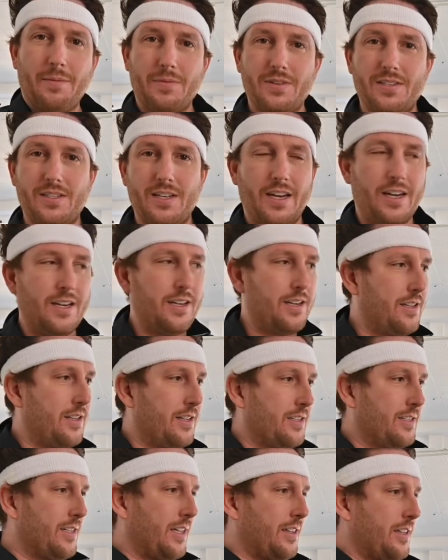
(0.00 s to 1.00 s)
up the scene and
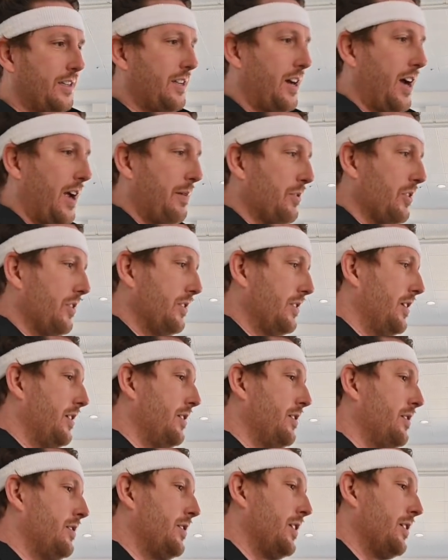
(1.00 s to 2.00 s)
then set the timer and
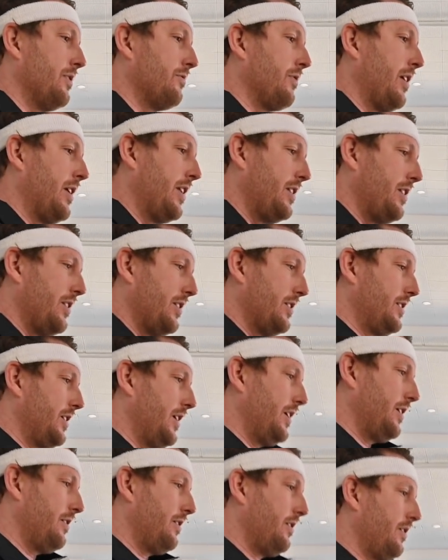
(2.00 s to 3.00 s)
then, then run into the
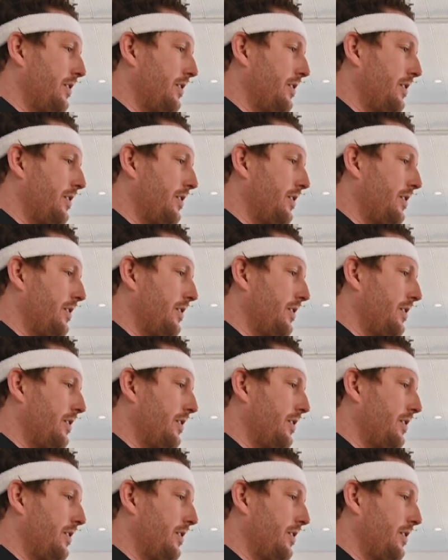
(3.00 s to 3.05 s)
scene.